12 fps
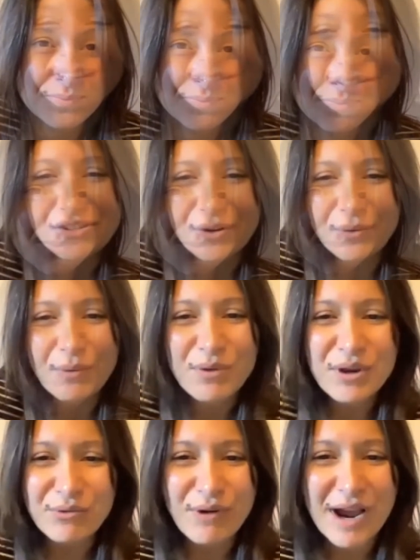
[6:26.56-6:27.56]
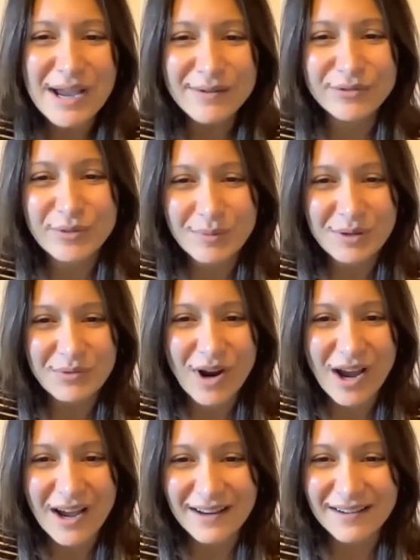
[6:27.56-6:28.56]
When we arrived from
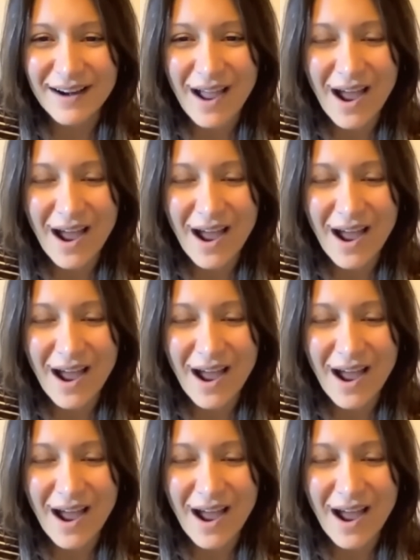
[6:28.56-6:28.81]
Iran,